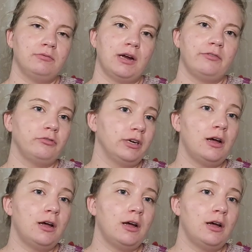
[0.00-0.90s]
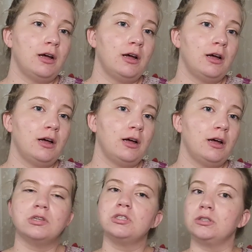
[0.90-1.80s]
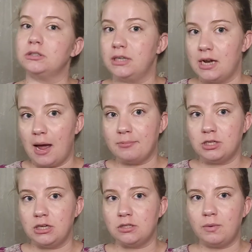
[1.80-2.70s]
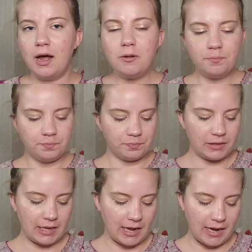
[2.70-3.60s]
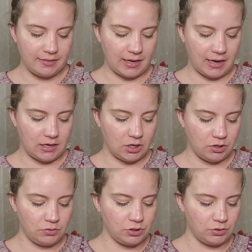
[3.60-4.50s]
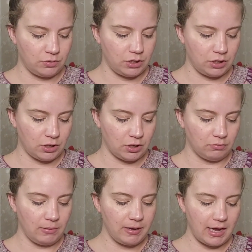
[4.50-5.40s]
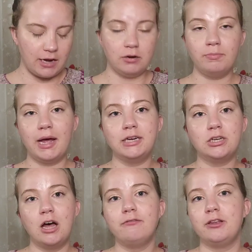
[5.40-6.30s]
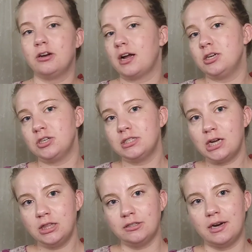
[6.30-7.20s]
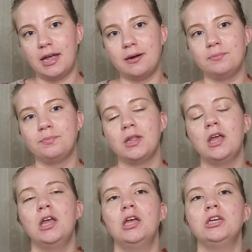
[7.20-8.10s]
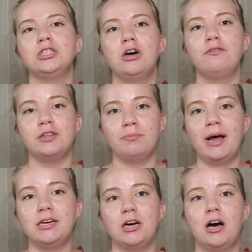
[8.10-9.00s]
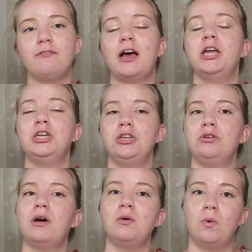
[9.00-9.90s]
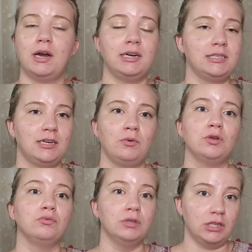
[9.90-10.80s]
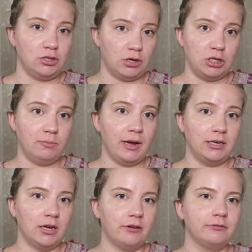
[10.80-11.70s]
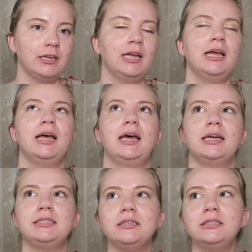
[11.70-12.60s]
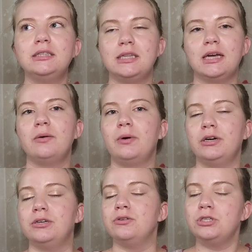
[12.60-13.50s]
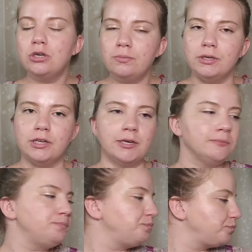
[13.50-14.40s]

on Ravelry omit those, so it's certainly an option as well. and then you do your ribbing and your bind off and your contrast color again. So for the bind off, I knew I wanted to stick with a really stretchy bind off, and I still didn't think I wanted to do tubular,